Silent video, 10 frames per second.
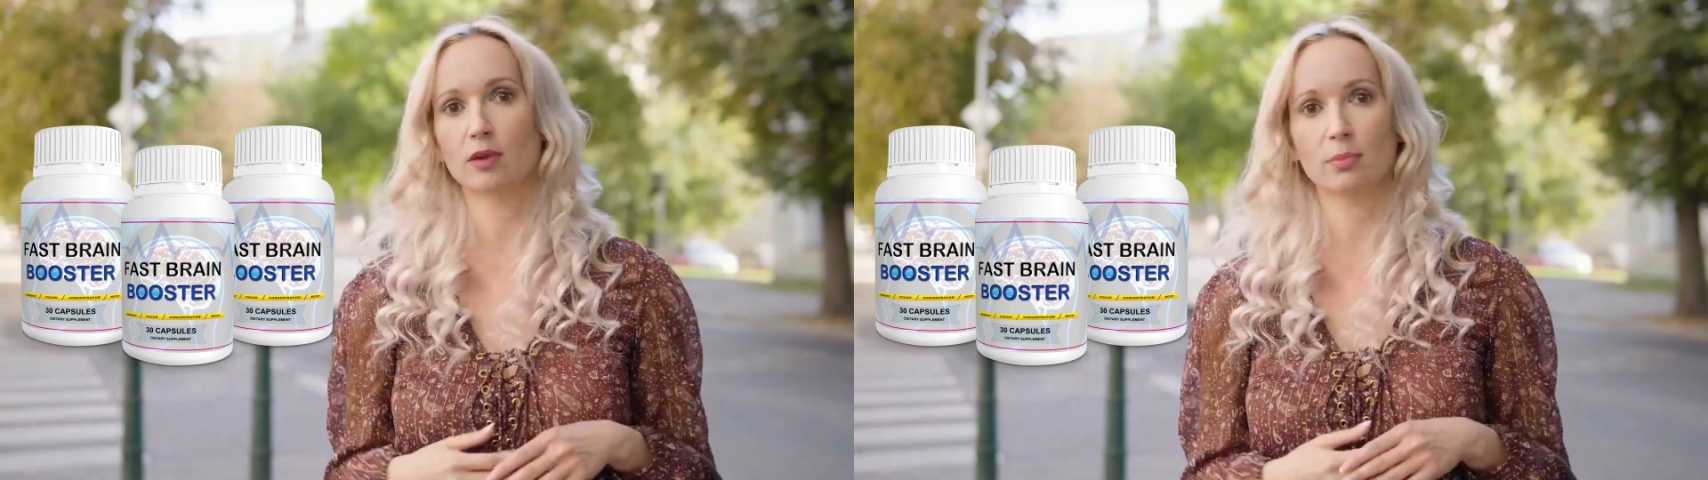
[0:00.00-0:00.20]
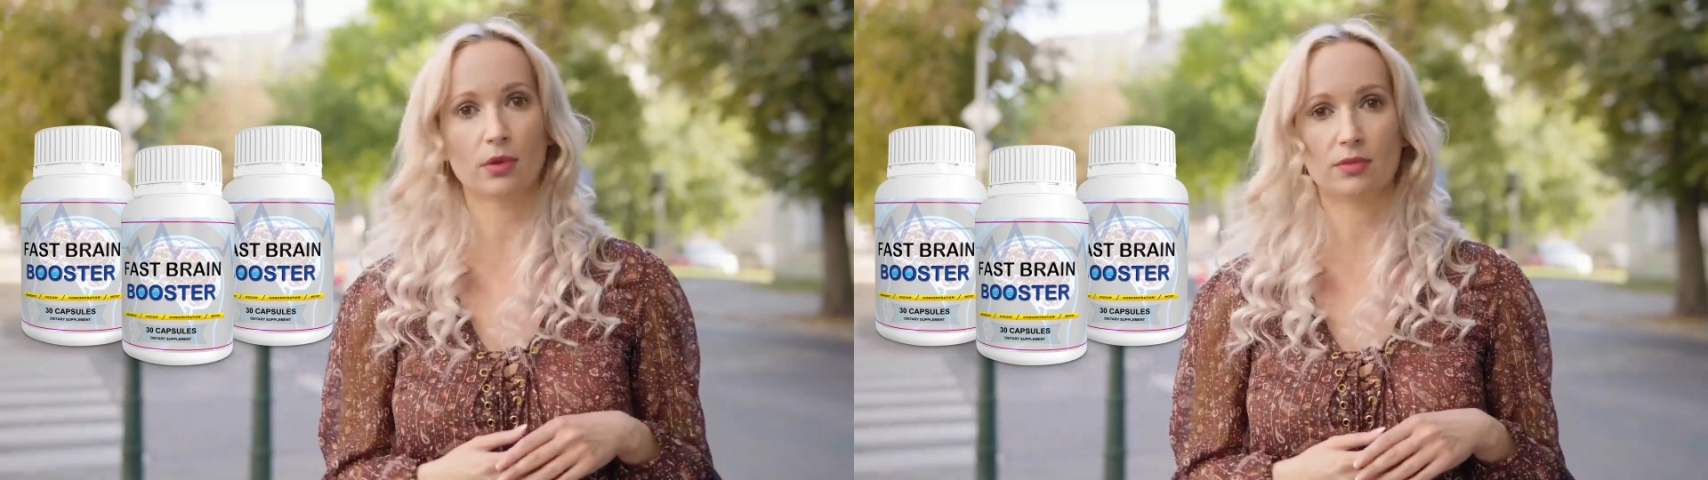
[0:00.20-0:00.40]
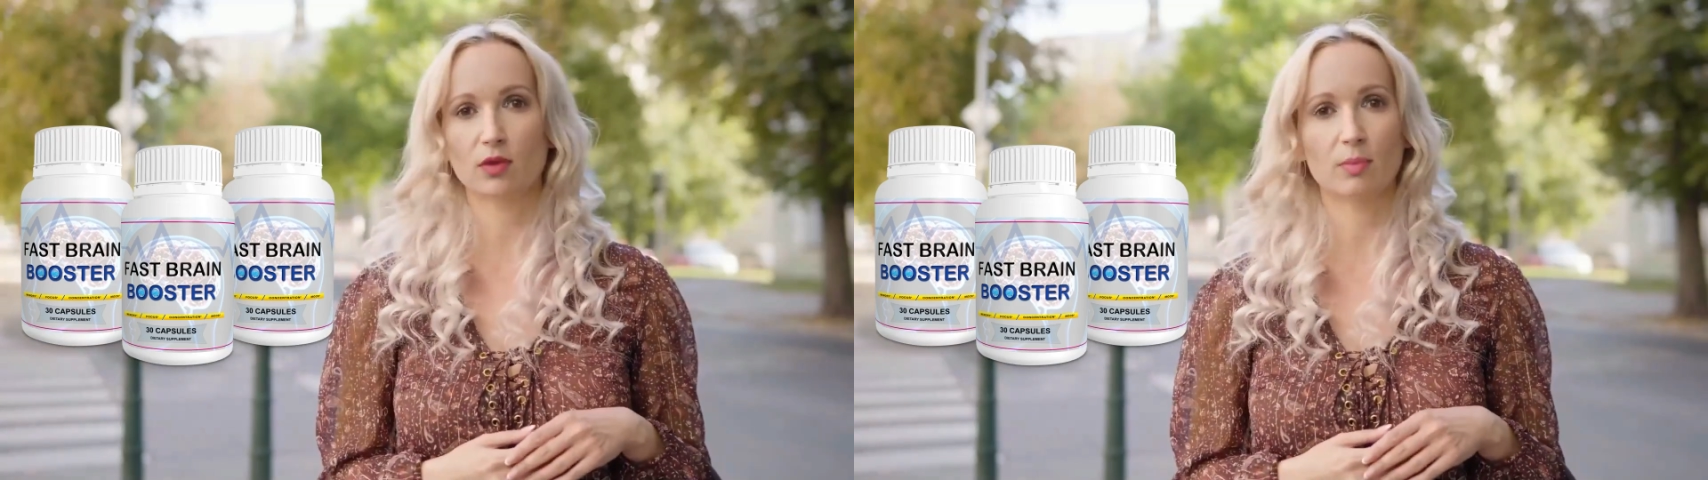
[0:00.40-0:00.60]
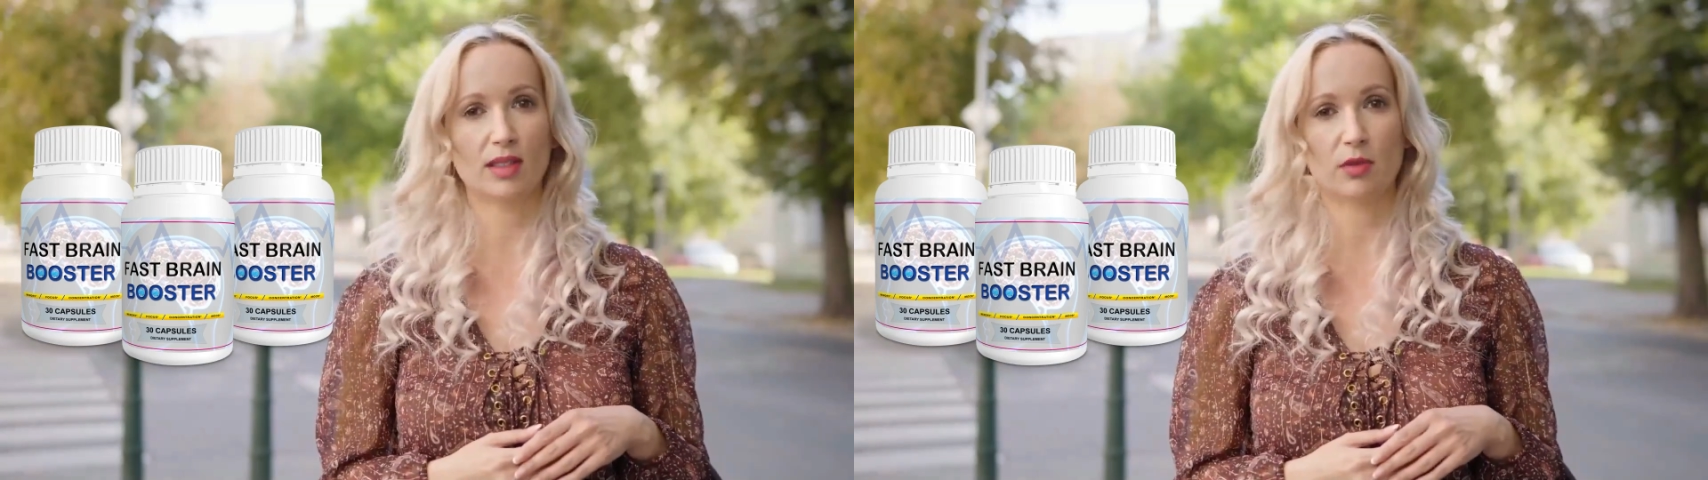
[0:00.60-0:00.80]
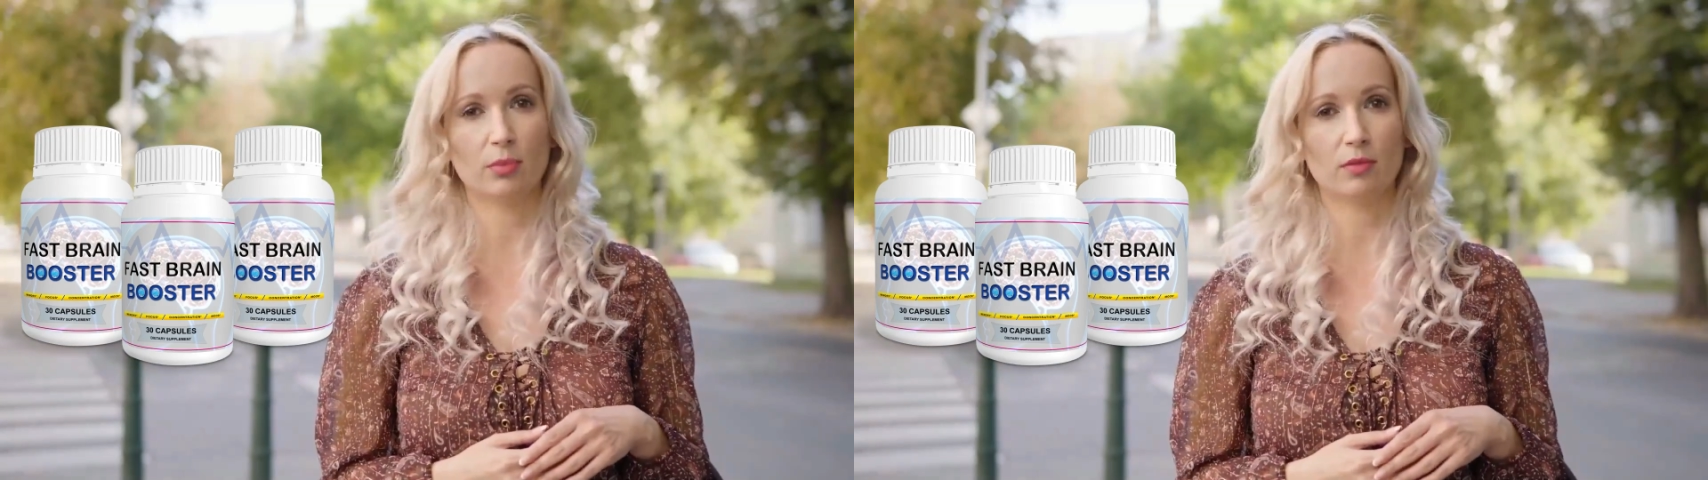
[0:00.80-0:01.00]
improve your
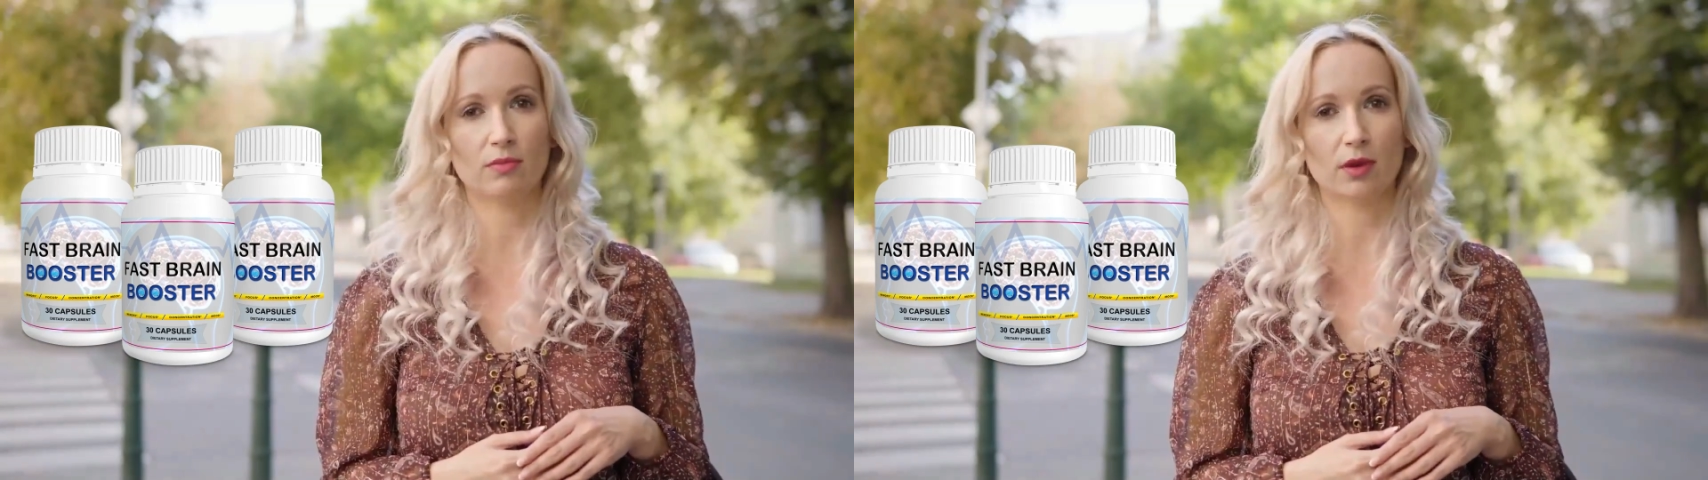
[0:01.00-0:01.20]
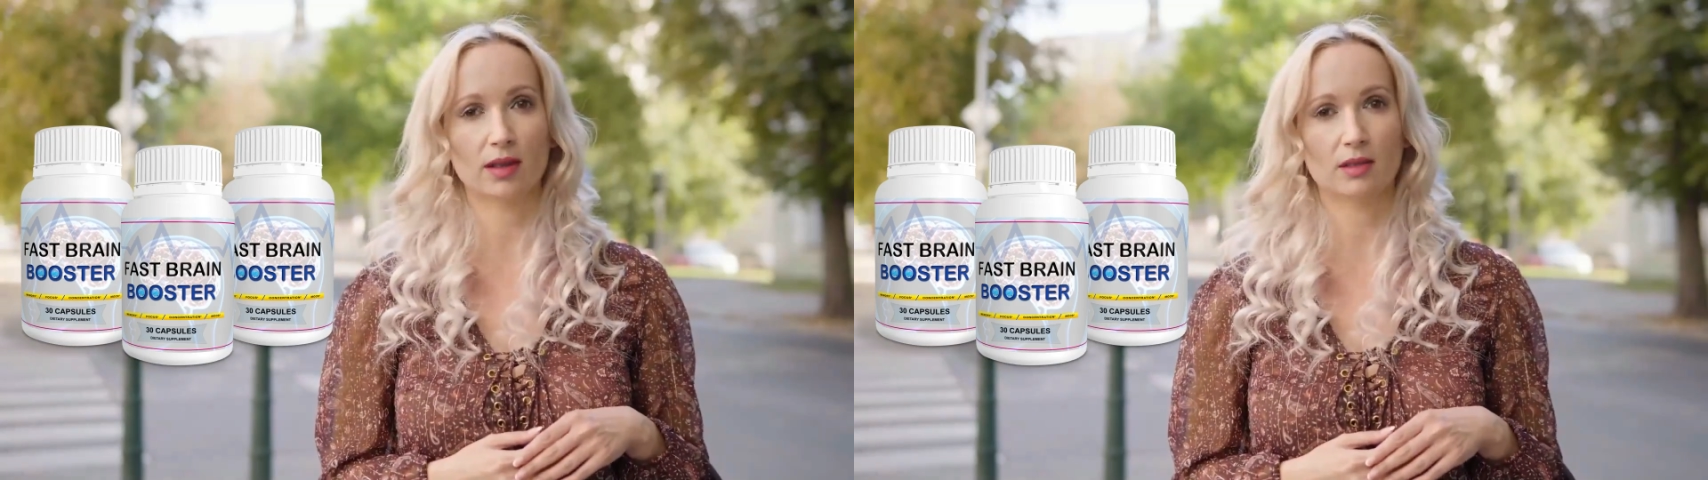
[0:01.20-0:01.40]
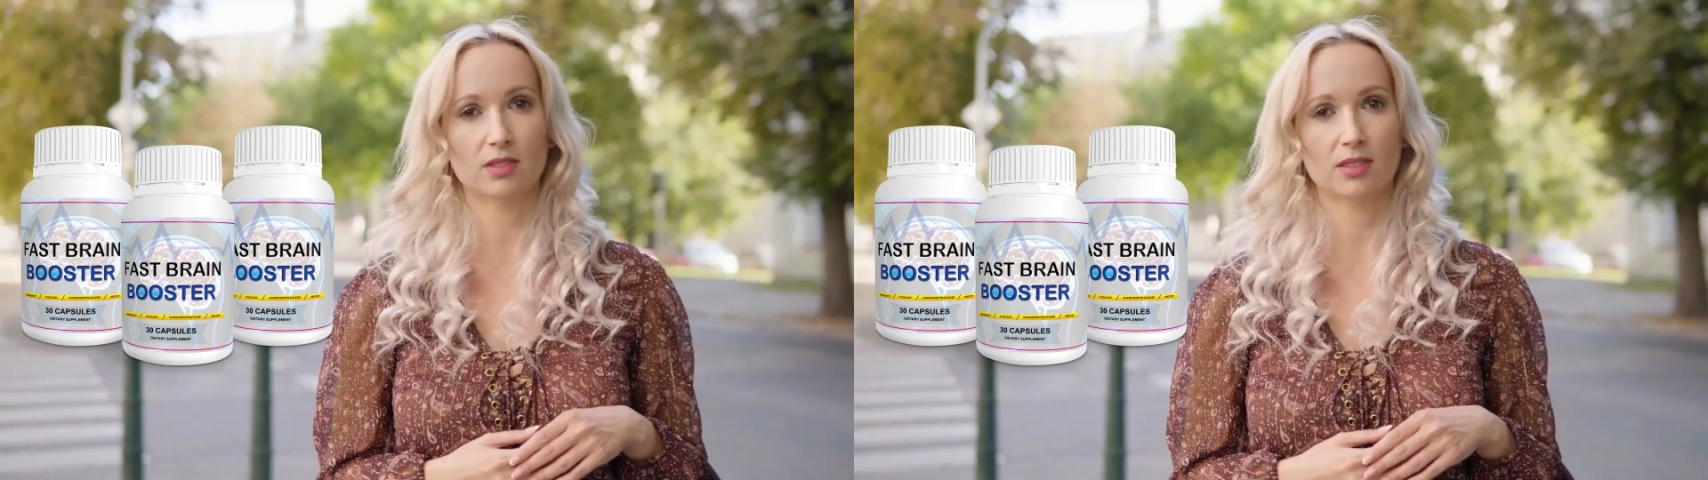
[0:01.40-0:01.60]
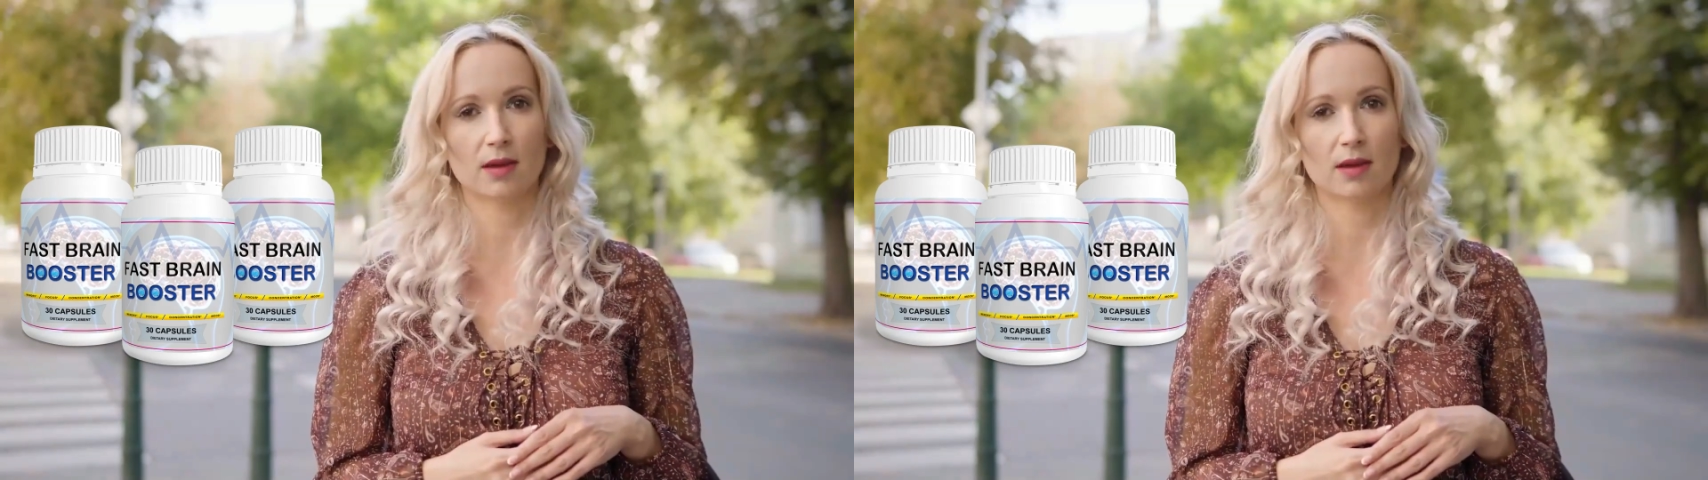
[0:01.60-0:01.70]
mental performance,